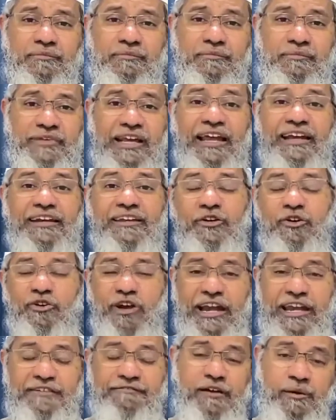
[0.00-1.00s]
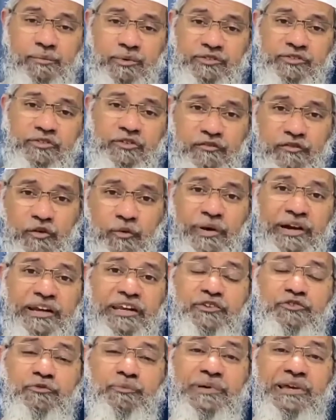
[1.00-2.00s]
90 to 95% of the weightage
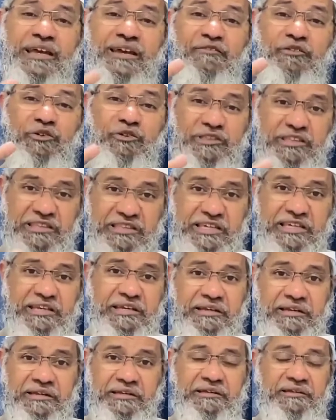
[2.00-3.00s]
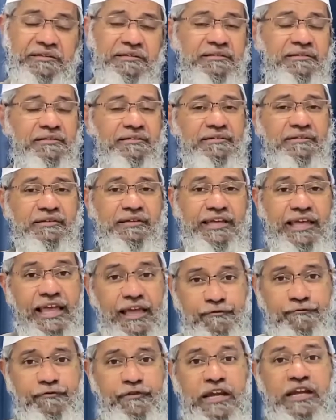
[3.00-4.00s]
should be given to the deen,
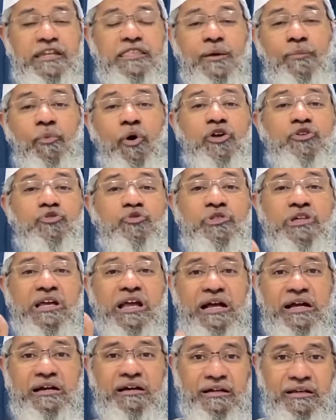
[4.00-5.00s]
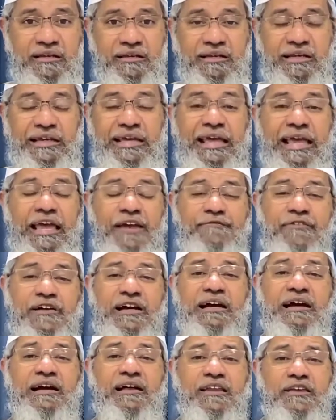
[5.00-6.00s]
if it's a boy choosing a girl. If a
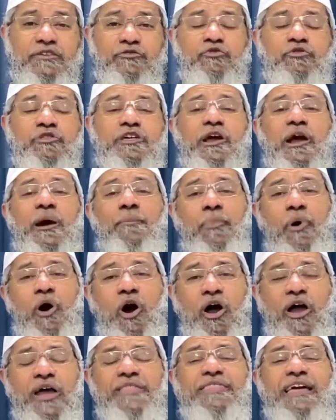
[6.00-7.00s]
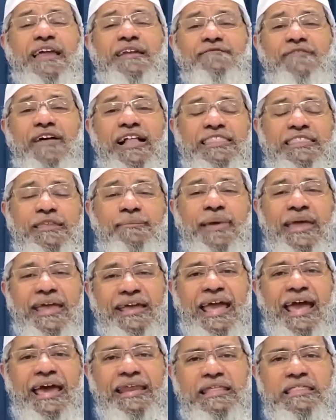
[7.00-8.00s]
girl is choosing a boy, then wealth may
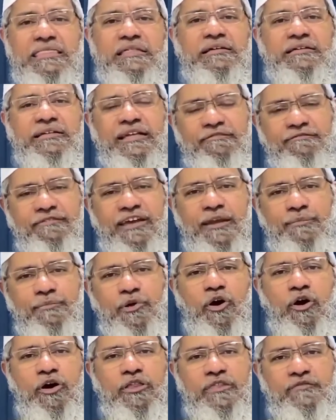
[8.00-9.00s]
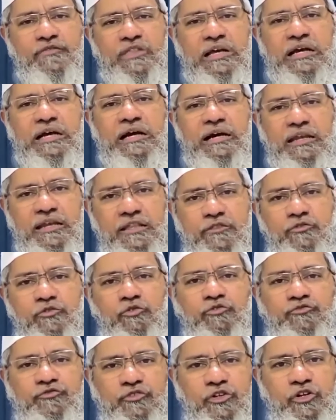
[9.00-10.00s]
carry certain weight, because if the girl is
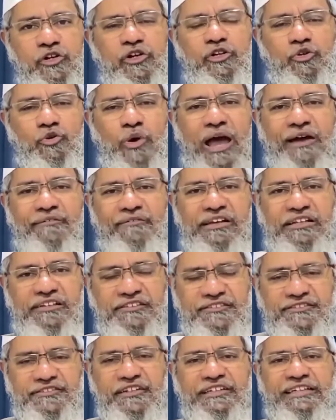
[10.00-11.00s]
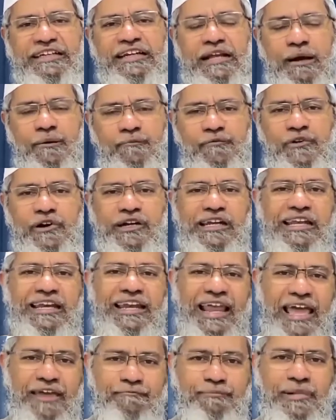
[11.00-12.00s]
used to having certain comfort in
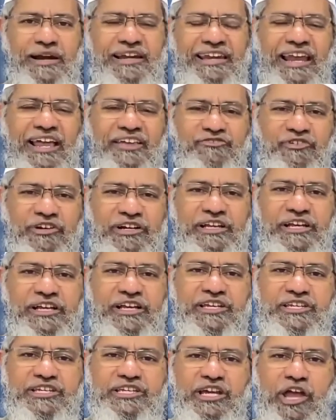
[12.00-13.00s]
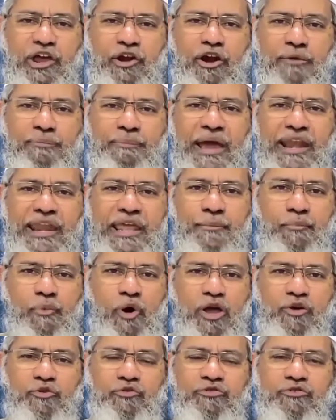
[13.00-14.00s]
life, but naturally she cannot marry a boy
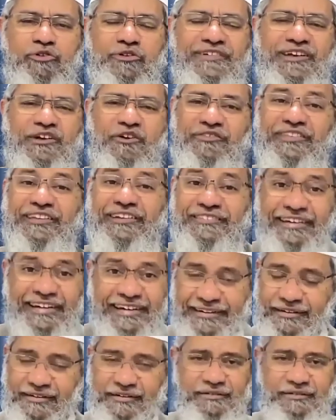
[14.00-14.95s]
who's living on the street.